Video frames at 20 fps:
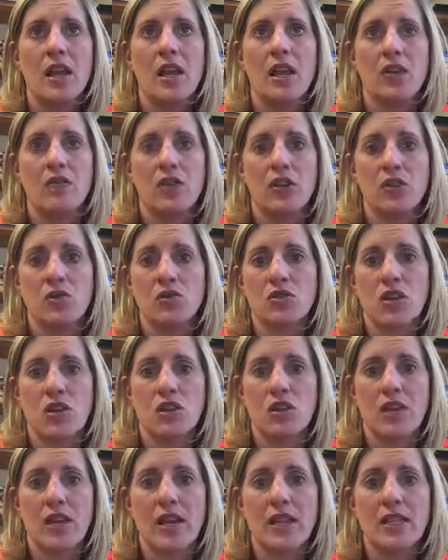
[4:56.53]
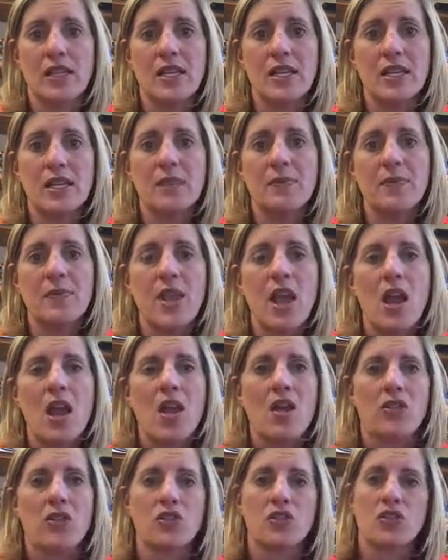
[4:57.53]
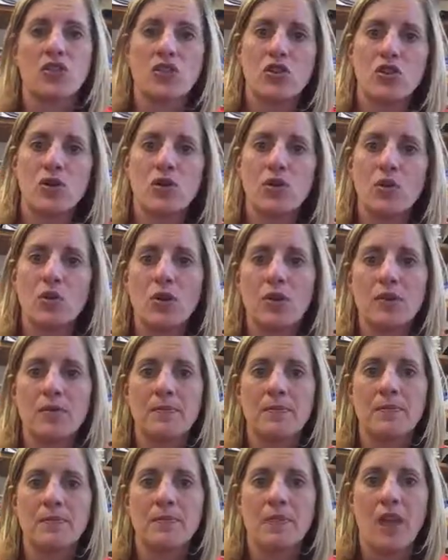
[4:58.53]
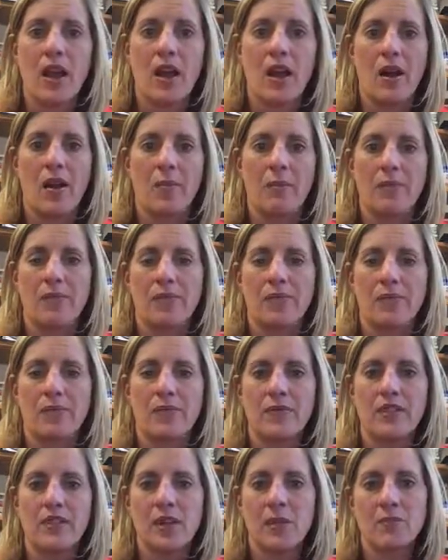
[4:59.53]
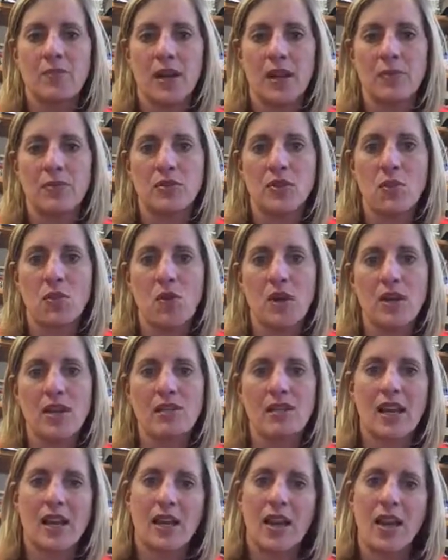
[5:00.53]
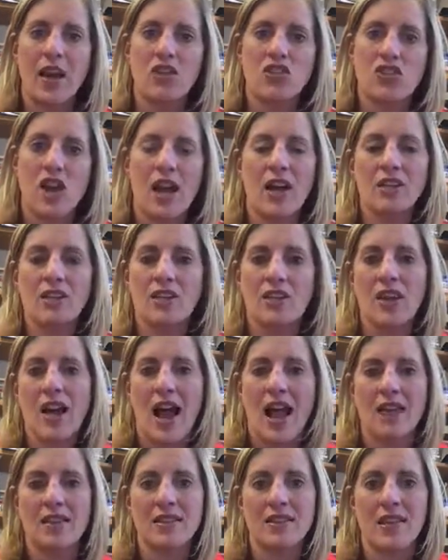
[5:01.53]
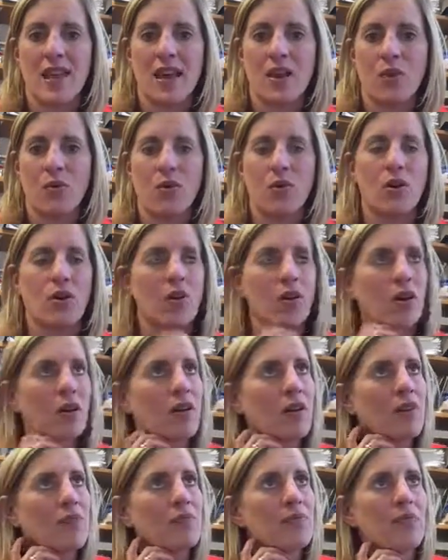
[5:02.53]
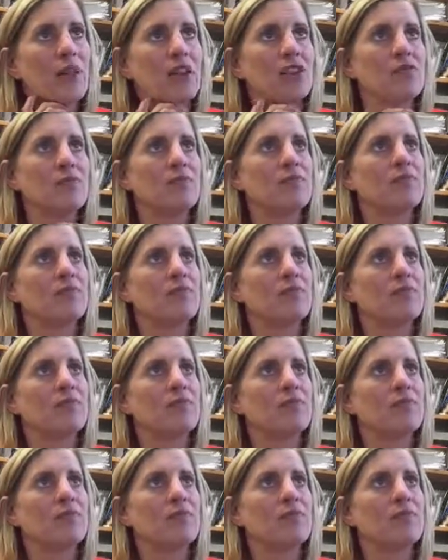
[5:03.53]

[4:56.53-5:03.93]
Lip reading: individuals under 18. There's two subtypes. So one is like a childhood onset or like